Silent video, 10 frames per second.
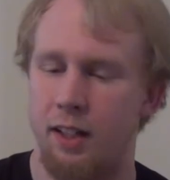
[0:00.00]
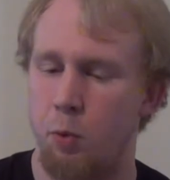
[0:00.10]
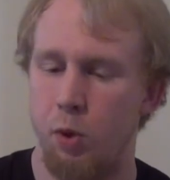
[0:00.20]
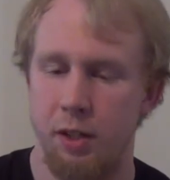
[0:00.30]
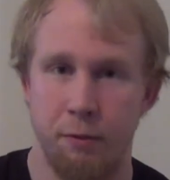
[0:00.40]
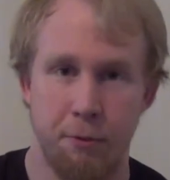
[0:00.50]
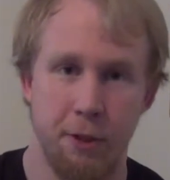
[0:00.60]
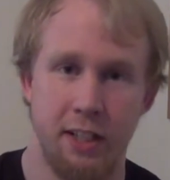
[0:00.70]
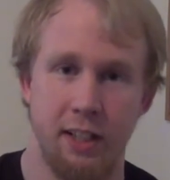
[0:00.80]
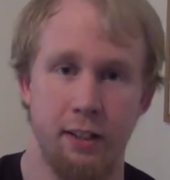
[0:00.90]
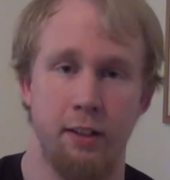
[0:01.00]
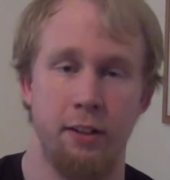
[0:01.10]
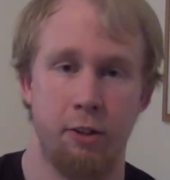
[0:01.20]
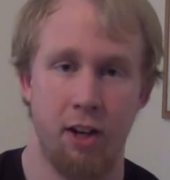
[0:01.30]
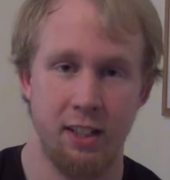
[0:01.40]
Like William Friedkin
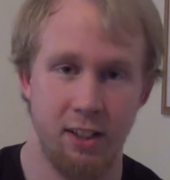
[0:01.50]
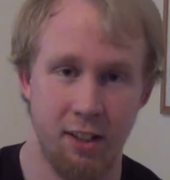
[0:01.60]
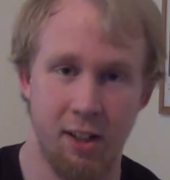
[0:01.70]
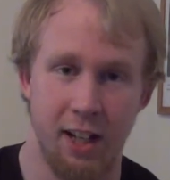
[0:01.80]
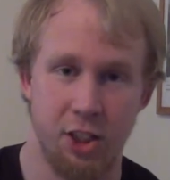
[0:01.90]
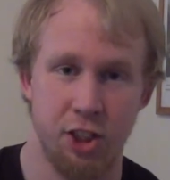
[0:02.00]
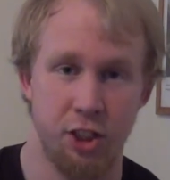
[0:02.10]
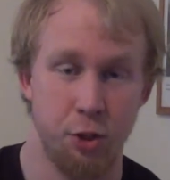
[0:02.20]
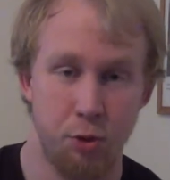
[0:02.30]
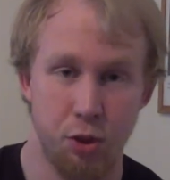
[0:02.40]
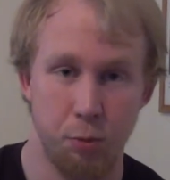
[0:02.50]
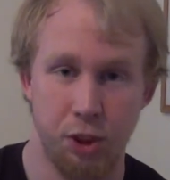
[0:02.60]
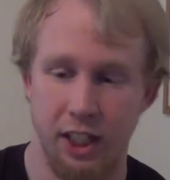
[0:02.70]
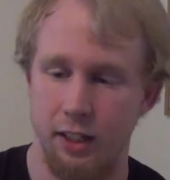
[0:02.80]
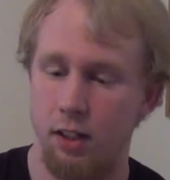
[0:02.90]
on the Criterion Collection YouTube
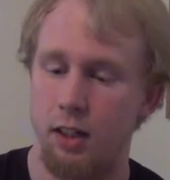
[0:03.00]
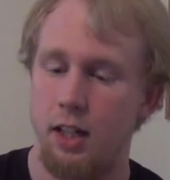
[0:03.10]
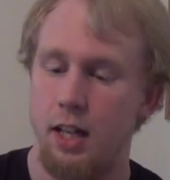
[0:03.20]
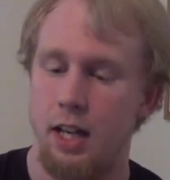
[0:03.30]
channel